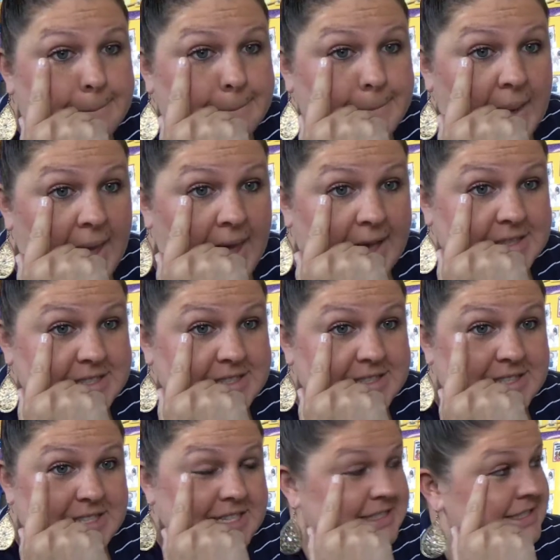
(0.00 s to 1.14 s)
bats
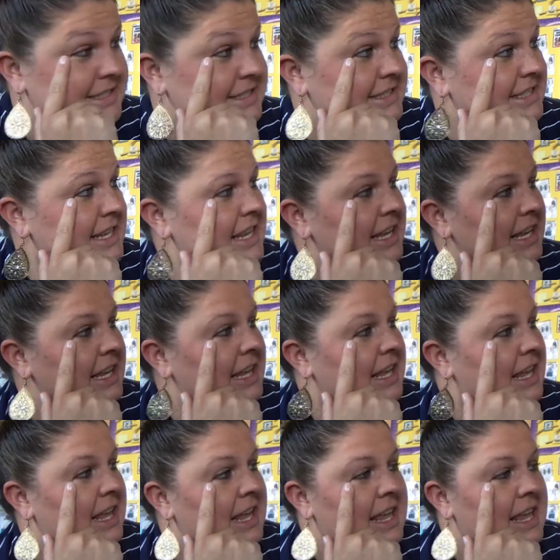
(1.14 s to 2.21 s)
can see